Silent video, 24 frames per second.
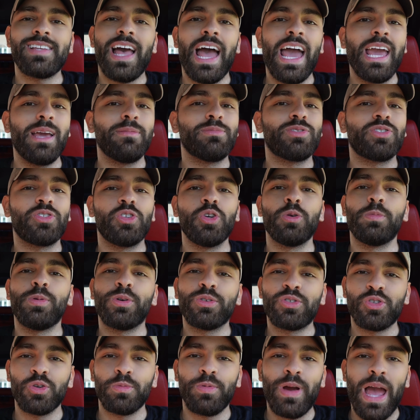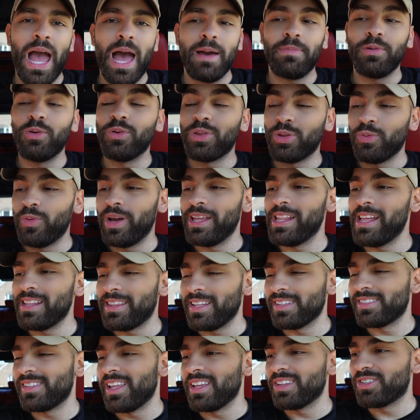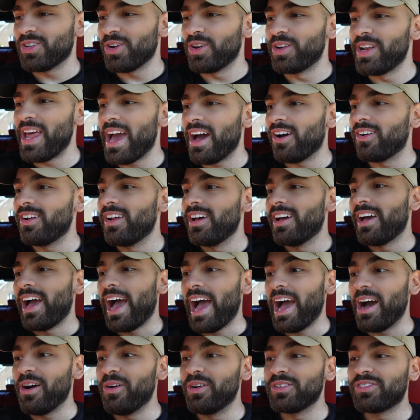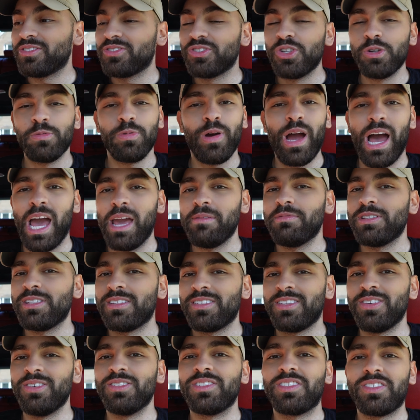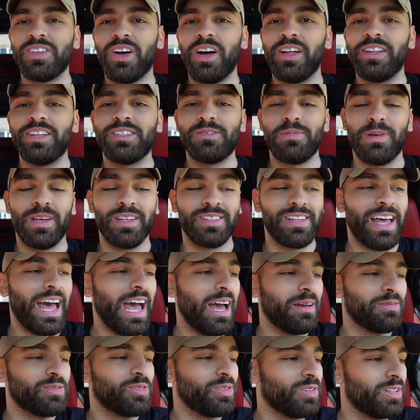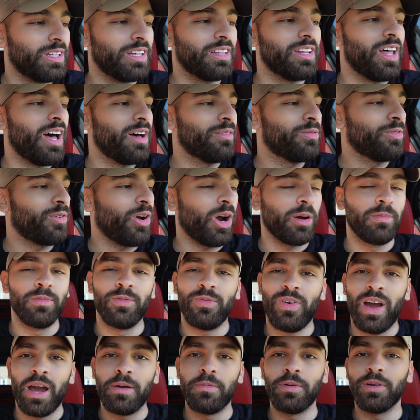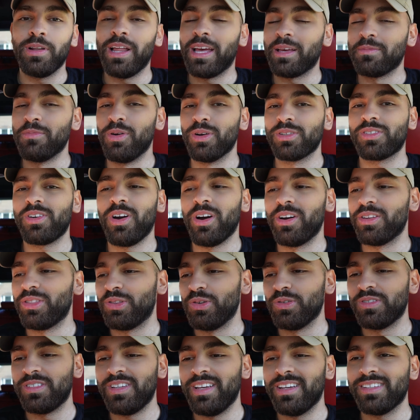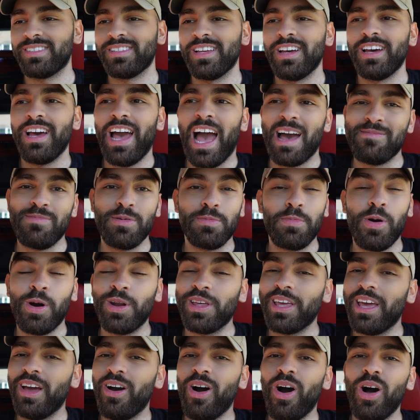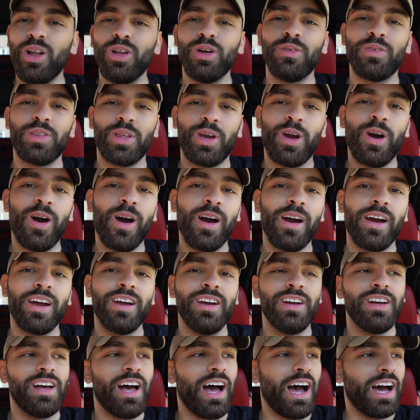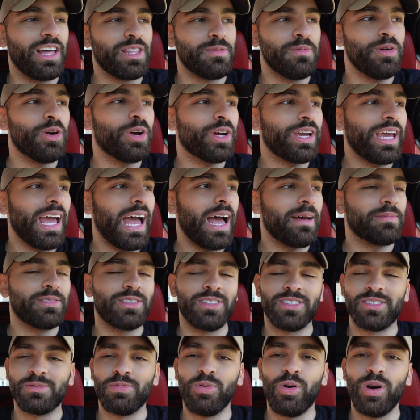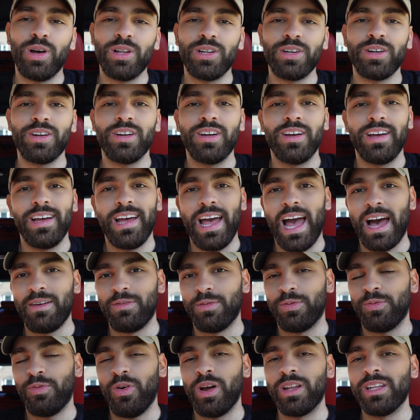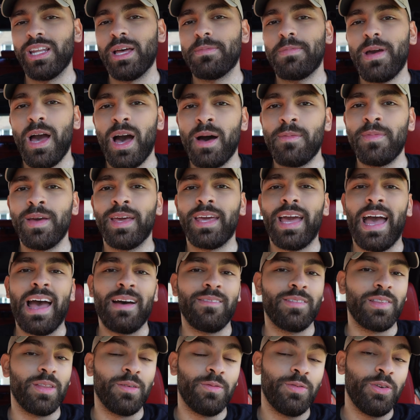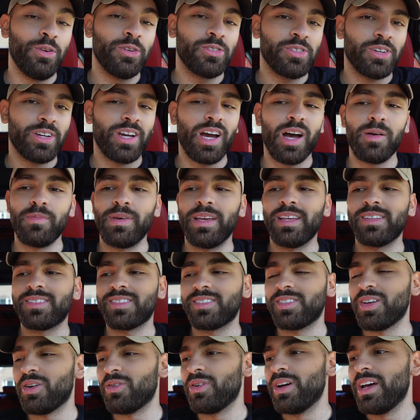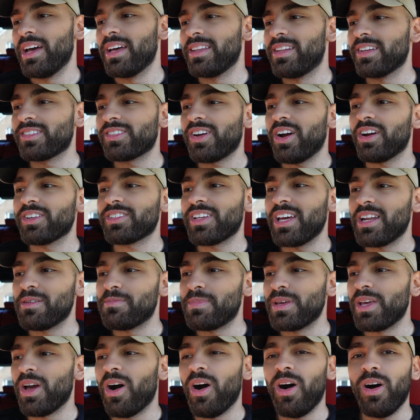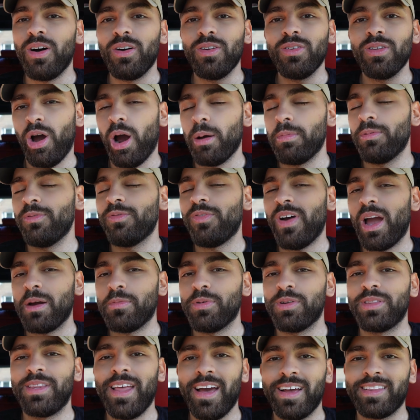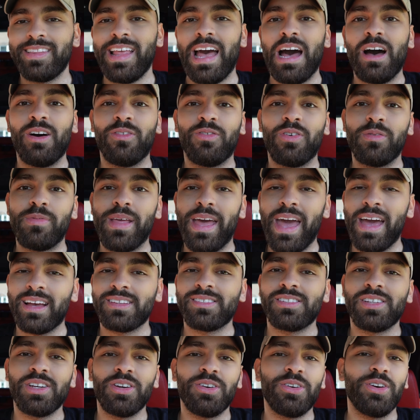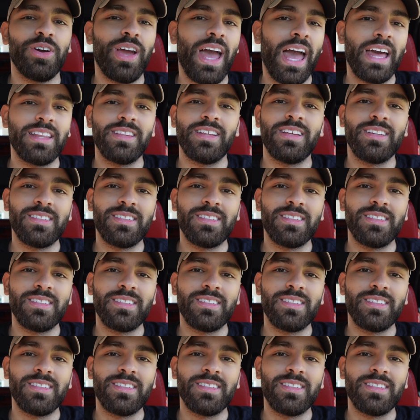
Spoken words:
I am super happy with the way that this thing turned out. I was super hyped to install this because I absolutely love carbon fiber like most car enthusiasts. I've been putting it all over the car, the mirror caps, the spoiler. I have a front lip coming, I have a diffuser coming, so this car is going to be all carbon fiber decked out from the exterior and the